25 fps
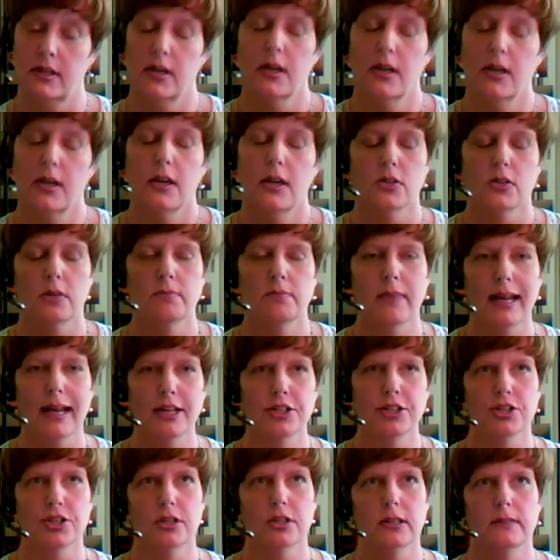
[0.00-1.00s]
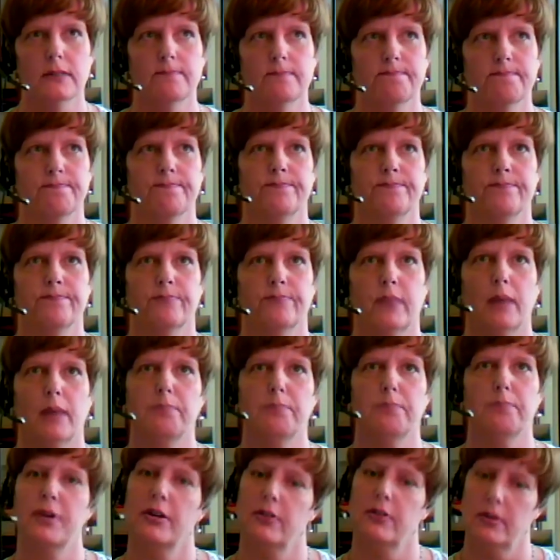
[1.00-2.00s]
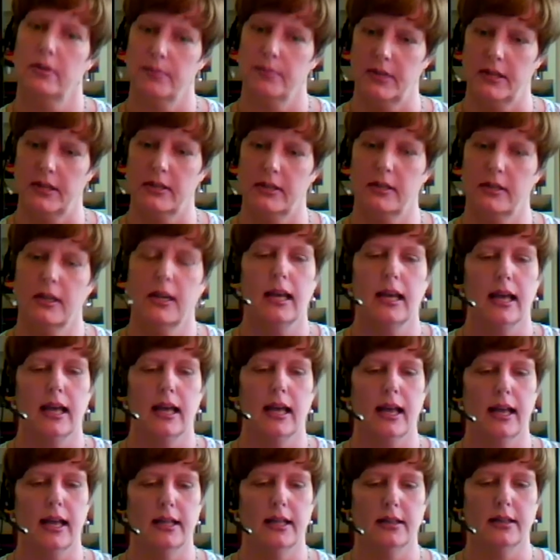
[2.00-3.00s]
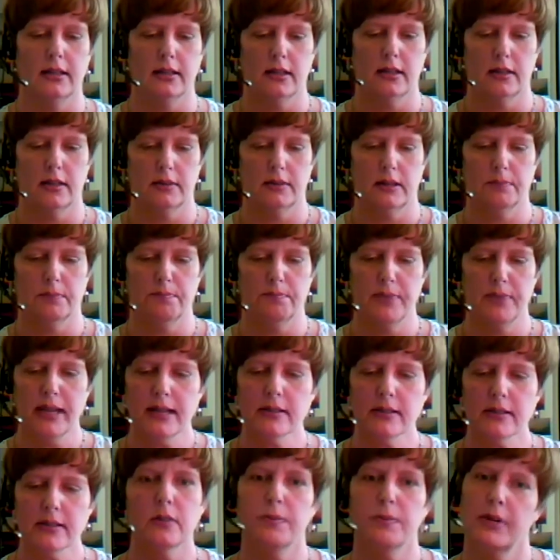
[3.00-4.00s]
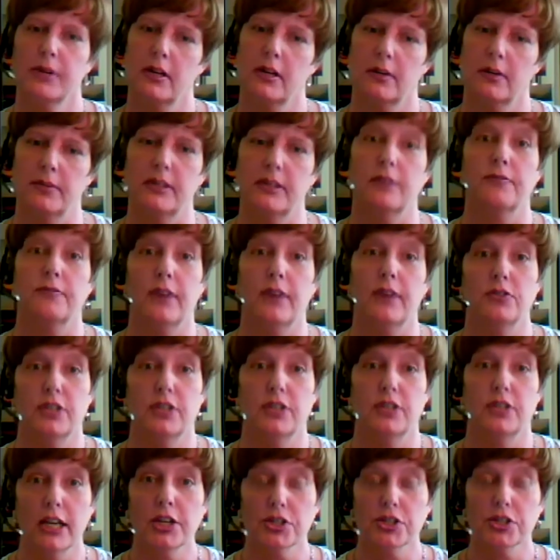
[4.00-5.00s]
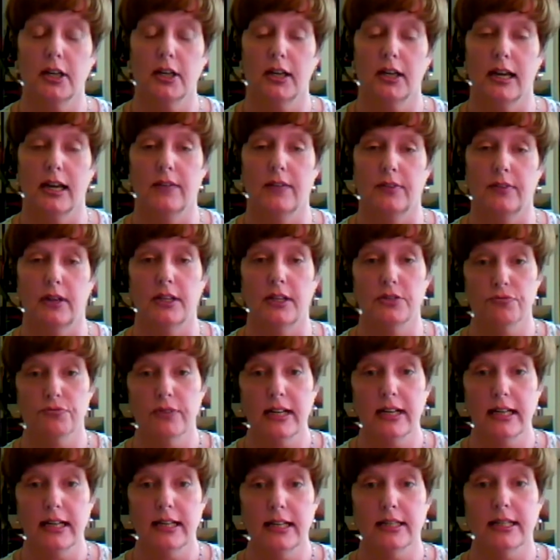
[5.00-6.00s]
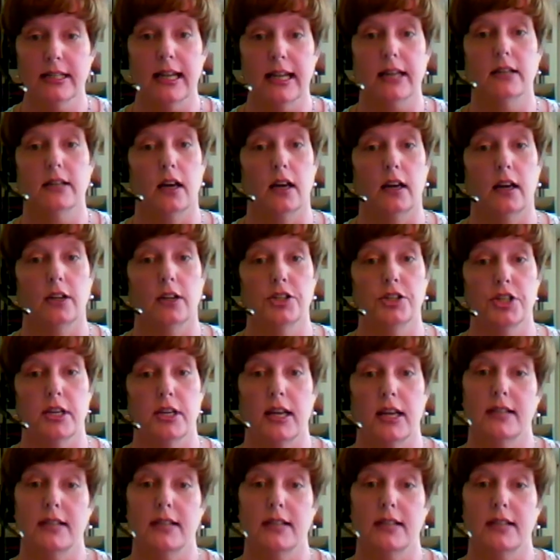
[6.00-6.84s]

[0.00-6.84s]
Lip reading: So imagine a pyramid, and the base of the pyramid, the foundational level, is really technology as